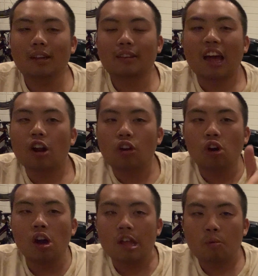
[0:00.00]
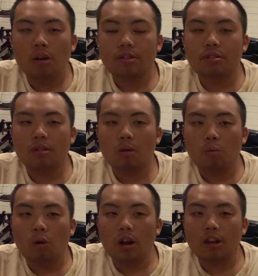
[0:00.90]
they don't know what's
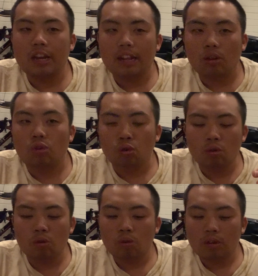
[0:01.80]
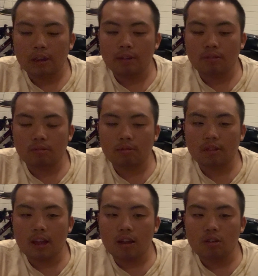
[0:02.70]
what you need to do is
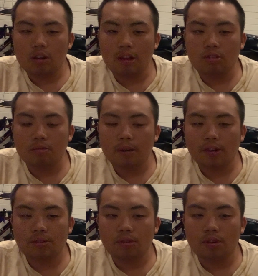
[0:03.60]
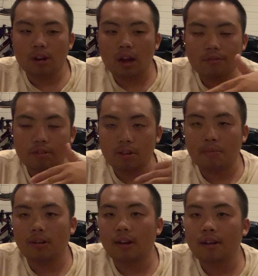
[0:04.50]
that you need to make sure your life is
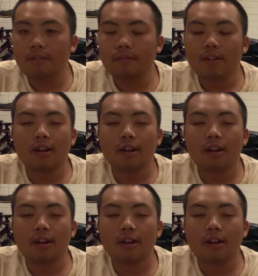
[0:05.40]
simple enough,